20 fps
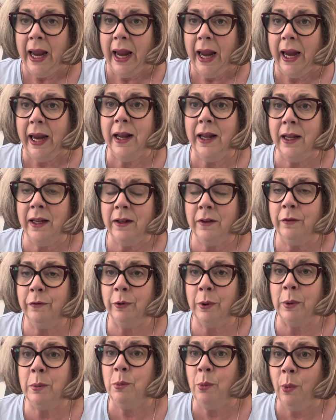And
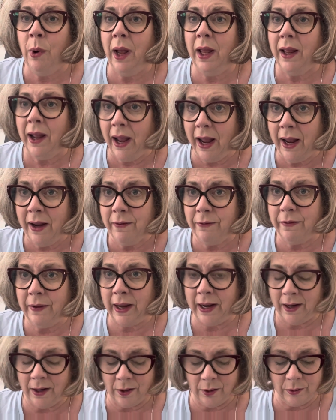from what I
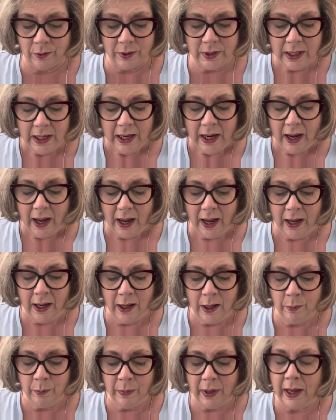found,
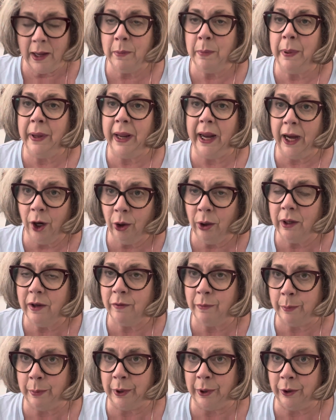a pair
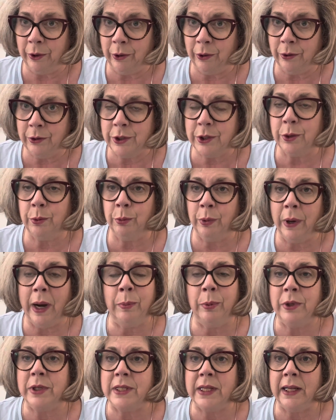of birds
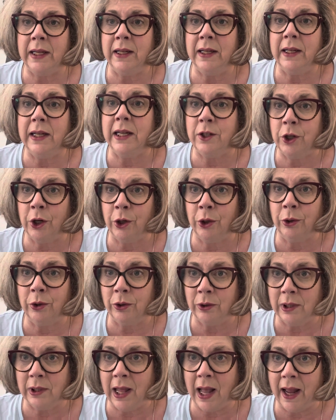represent
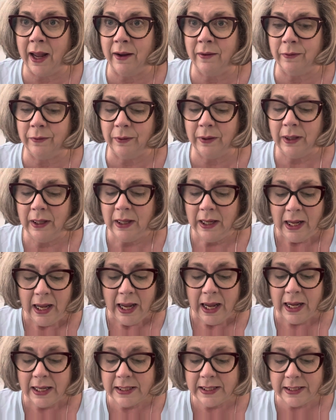eternal life.
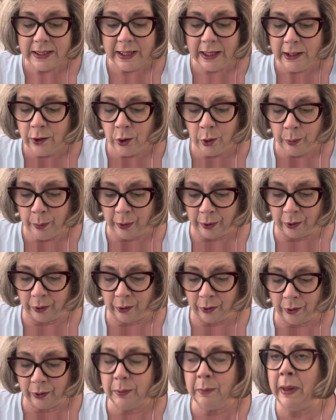A single
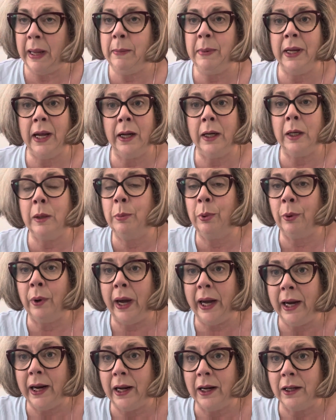bird, maybe on a
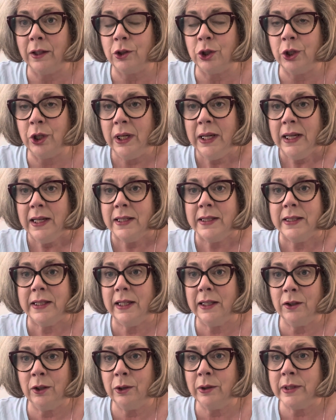branch,
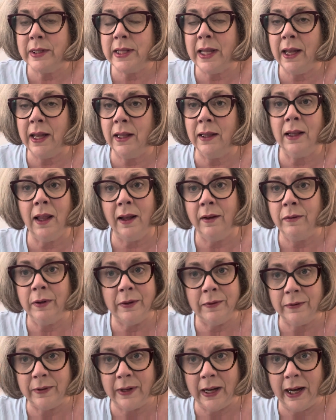signals the love
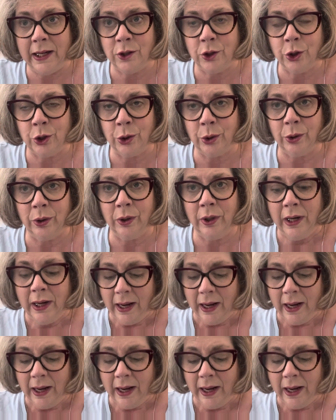of nature.